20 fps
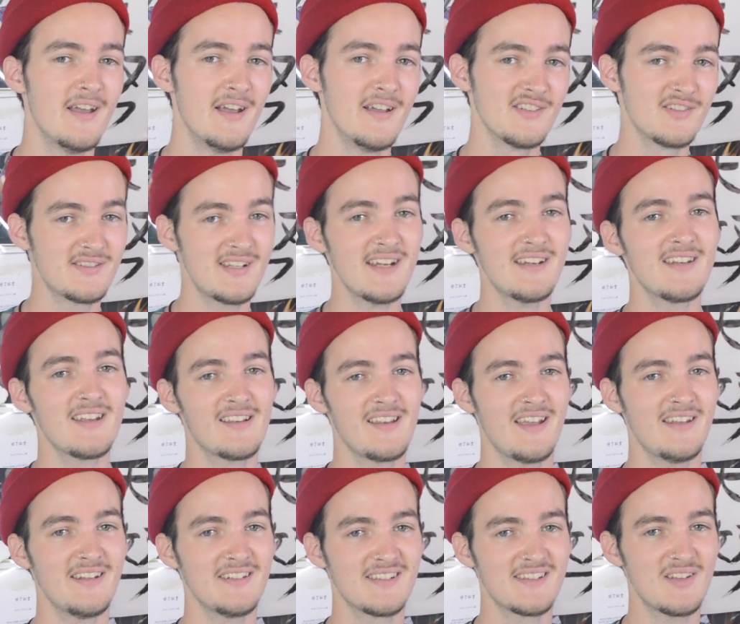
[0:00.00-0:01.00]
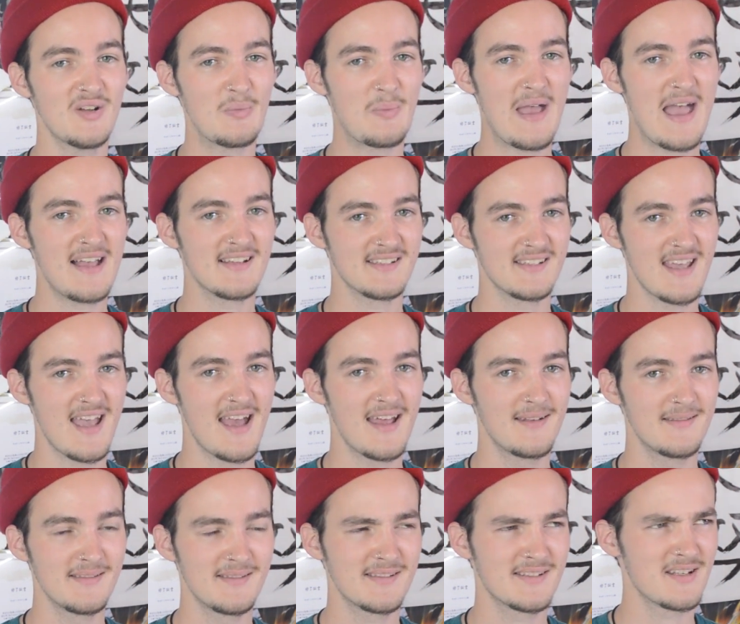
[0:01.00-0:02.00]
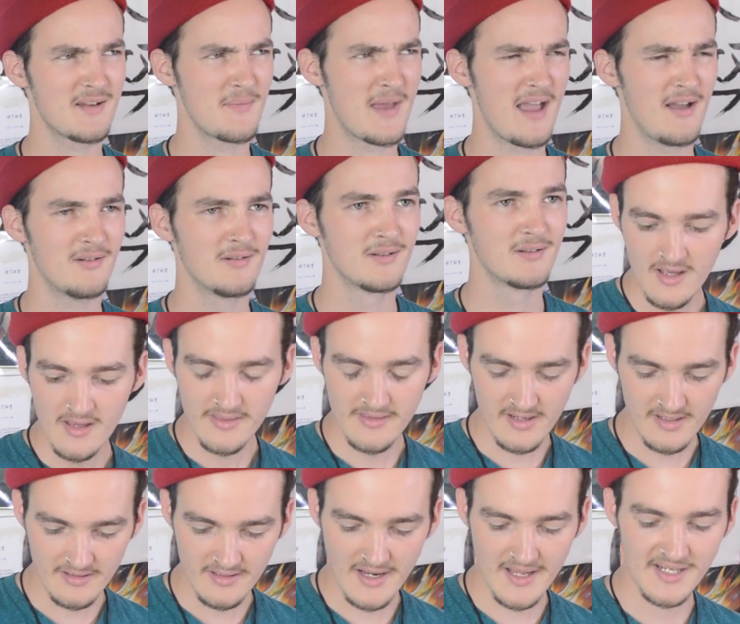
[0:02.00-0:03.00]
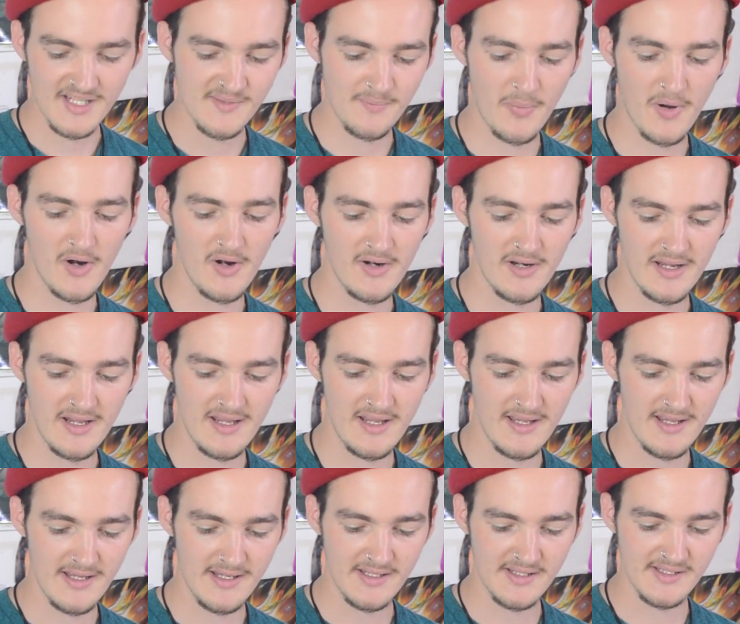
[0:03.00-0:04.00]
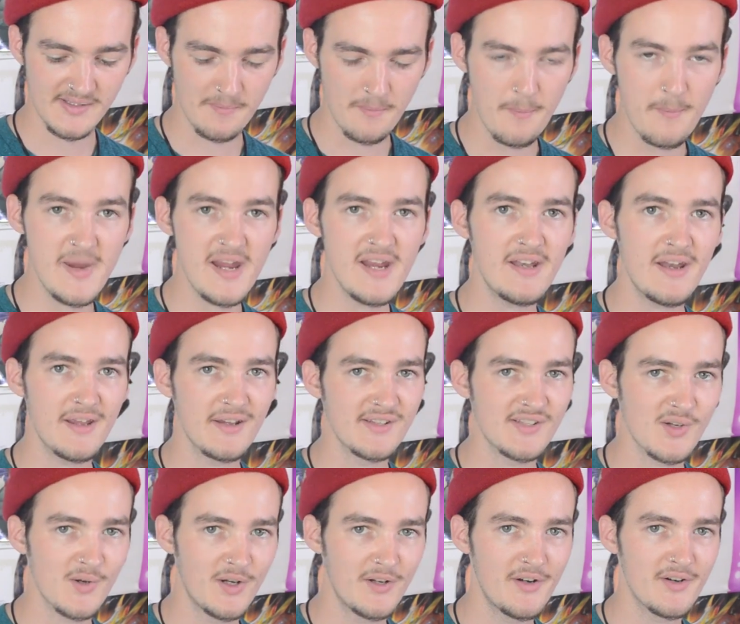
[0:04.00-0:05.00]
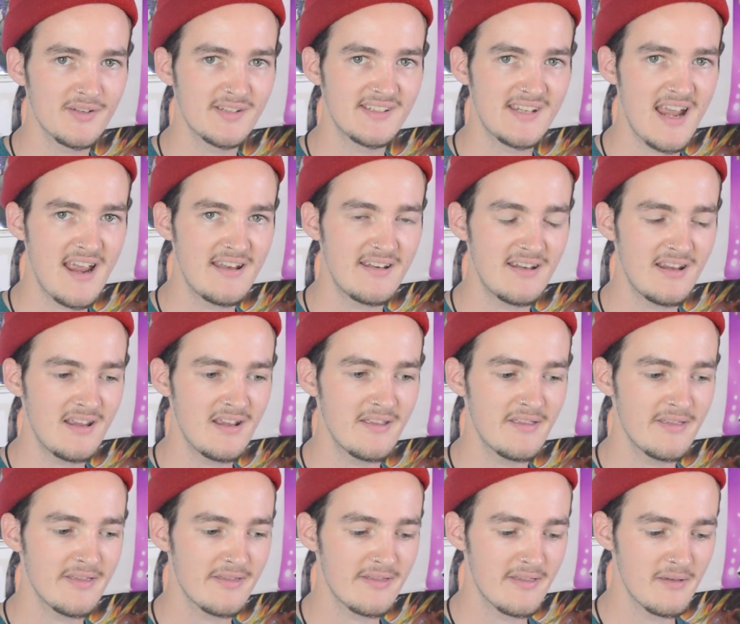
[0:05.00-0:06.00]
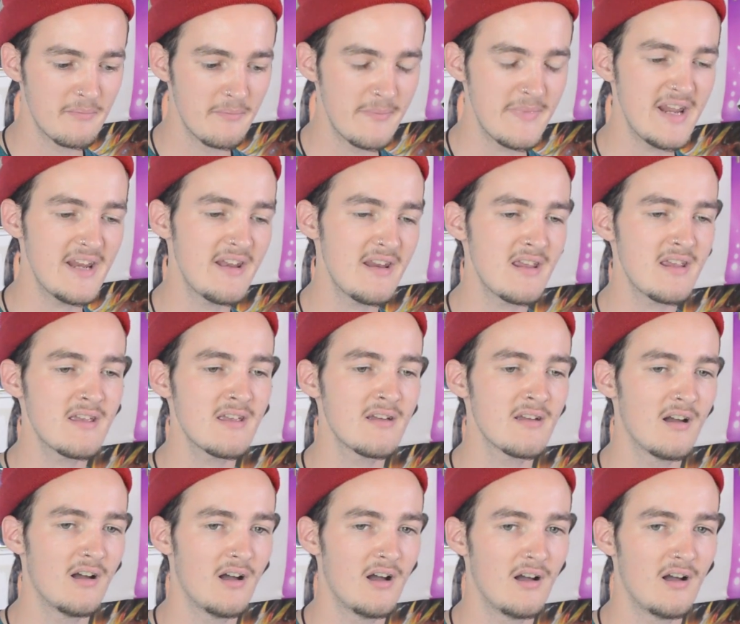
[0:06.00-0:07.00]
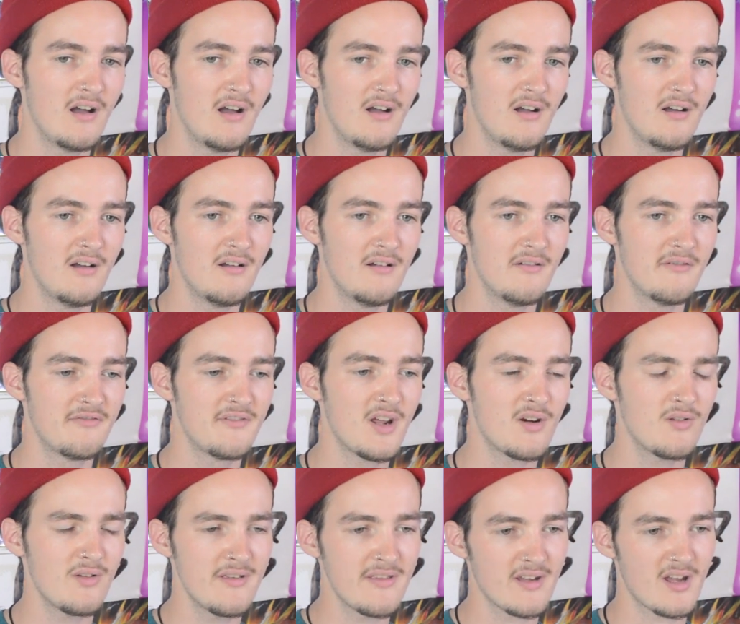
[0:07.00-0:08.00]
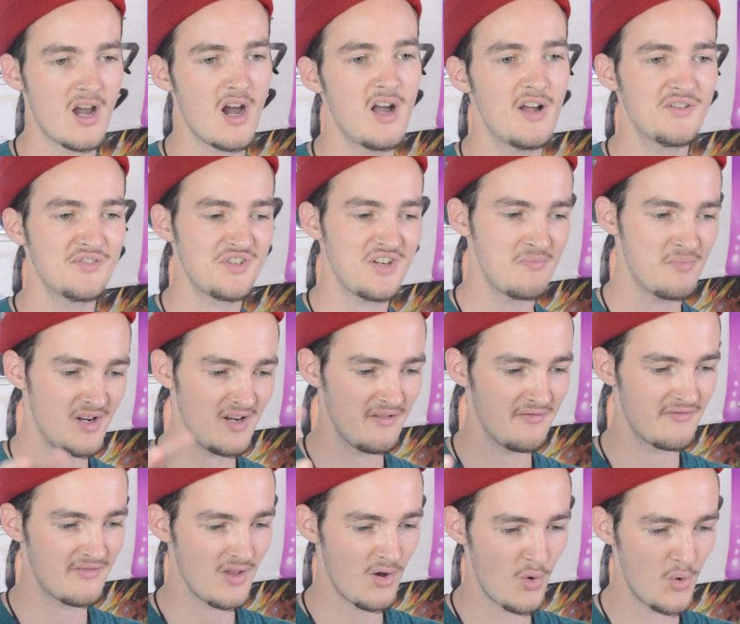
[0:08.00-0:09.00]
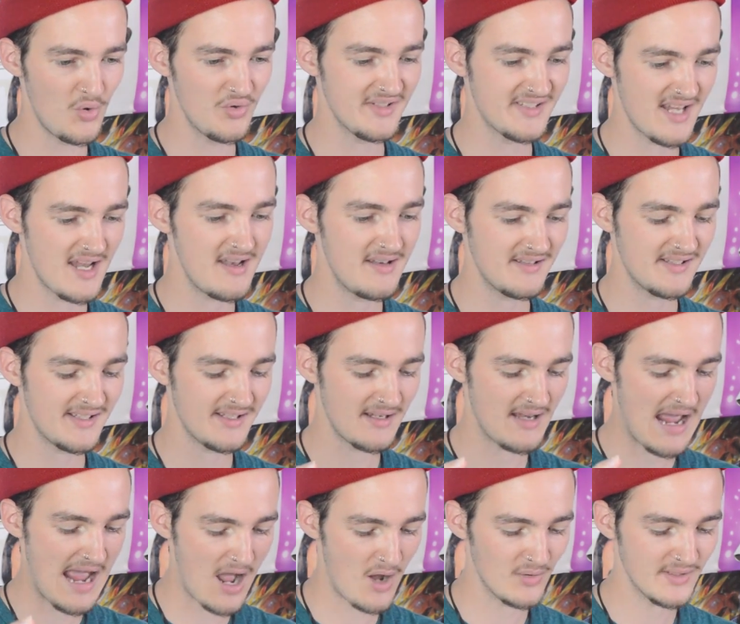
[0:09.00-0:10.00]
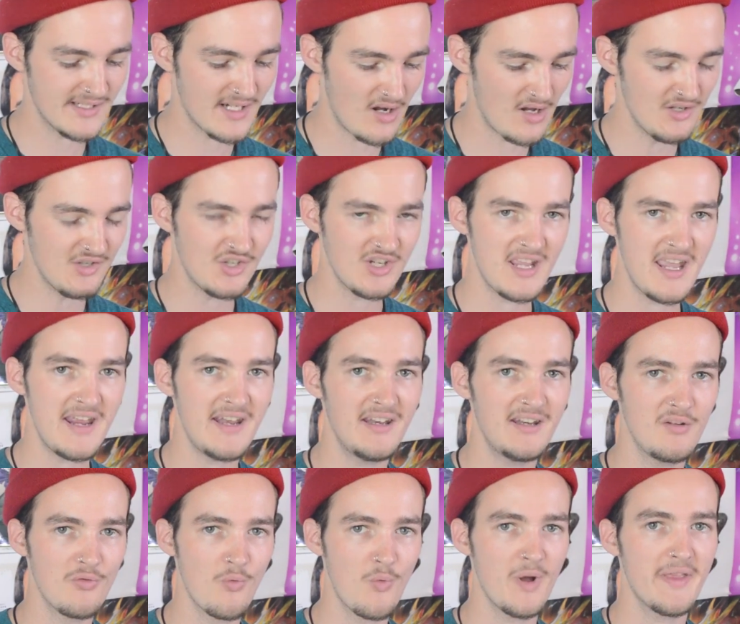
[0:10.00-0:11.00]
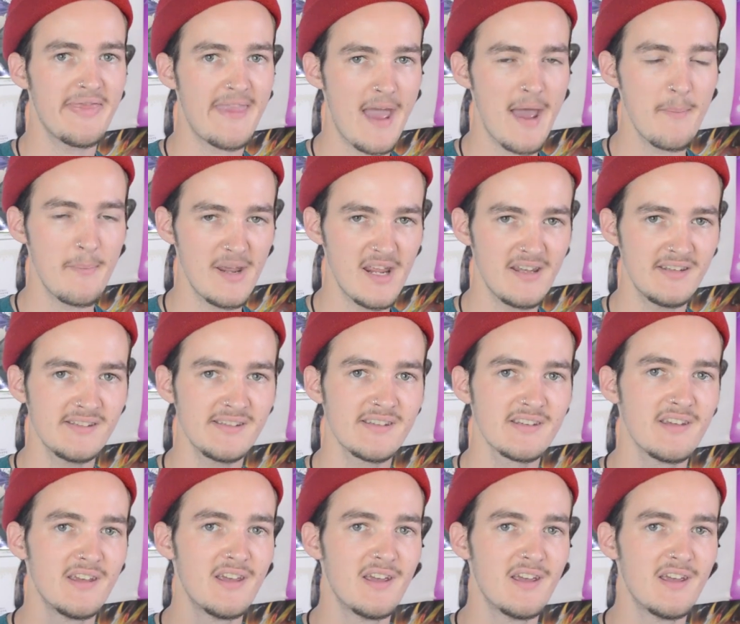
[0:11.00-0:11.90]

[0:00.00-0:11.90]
So technically I did still pass that, somehow. The next part is meaning, so understanding the meaning of not only the kanji, but of the whole sentence and how it's conjugated and what that means.